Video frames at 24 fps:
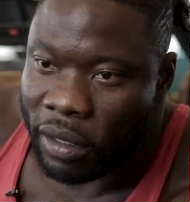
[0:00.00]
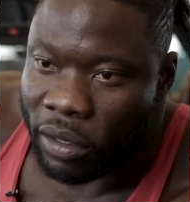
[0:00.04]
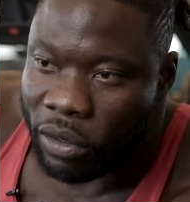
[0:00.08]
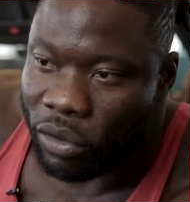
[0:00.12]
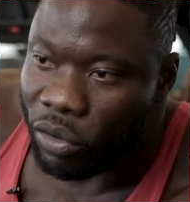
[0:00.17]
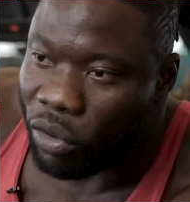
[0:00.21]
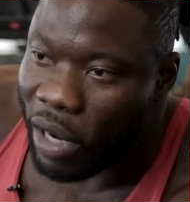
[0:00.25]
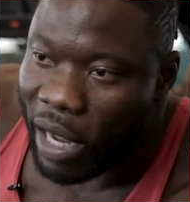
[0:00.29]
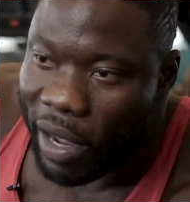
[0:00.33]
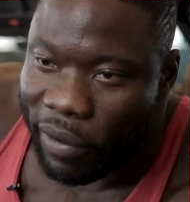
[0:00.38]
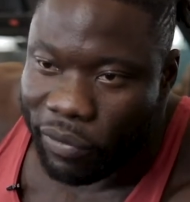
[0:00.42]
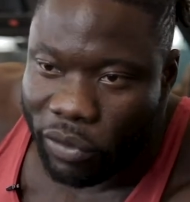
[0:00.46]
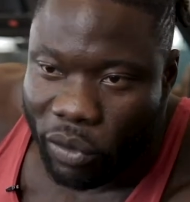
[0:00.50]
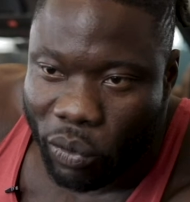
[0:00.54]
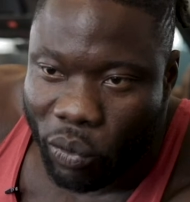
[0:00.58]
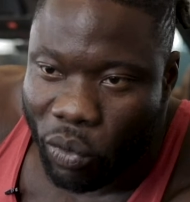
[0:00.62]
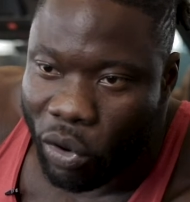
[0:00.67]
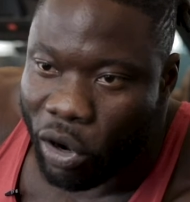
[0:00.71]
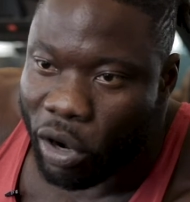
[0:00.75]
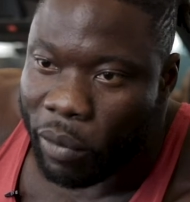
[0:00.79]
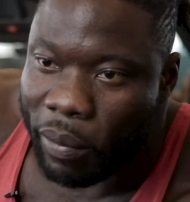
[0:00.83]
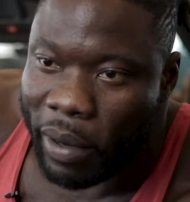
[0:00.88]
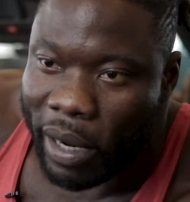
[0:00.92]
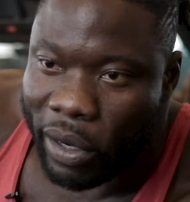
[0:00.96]
You don't have to
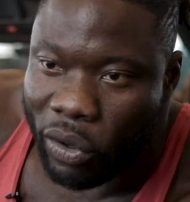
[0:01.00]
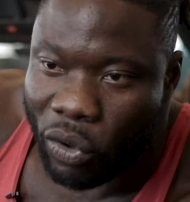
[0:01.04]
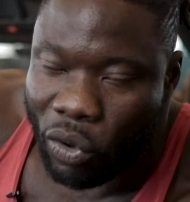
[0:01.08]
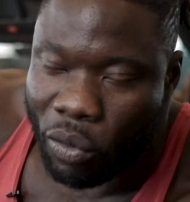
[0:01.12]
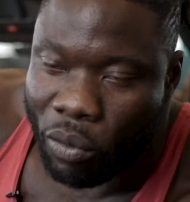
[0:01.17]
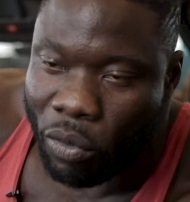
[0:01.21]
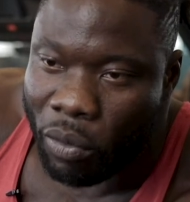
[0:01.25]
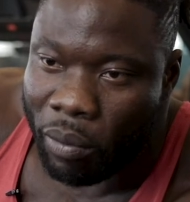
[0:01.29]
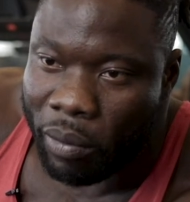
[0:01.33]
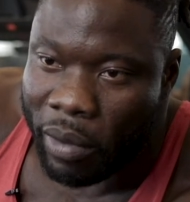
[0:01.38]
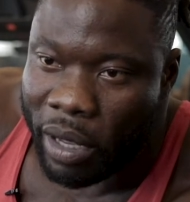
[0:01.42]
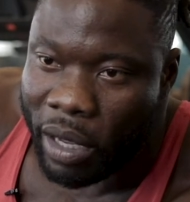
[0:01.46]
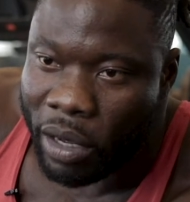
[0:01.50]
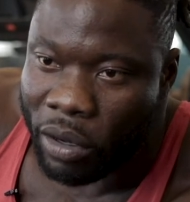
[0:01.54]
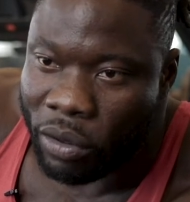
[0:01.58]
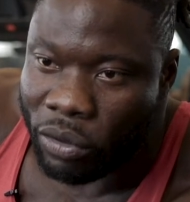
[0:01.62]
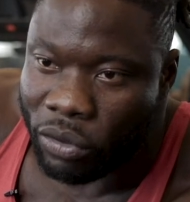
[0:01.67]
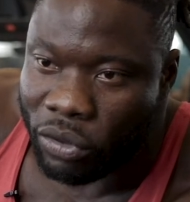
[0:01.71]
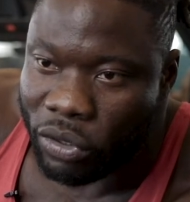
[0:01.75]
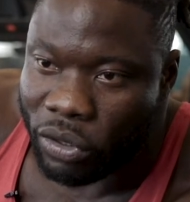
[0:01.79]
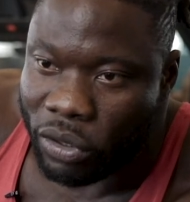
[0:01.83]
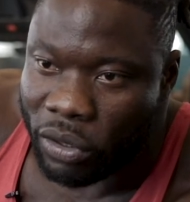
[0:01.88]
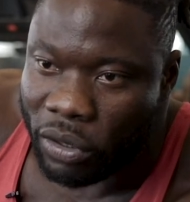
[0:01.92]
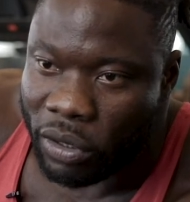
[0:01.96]
worry about no more
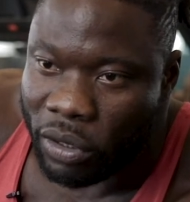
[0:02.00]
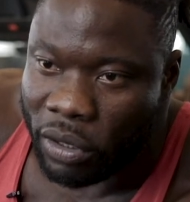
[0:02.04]
meals.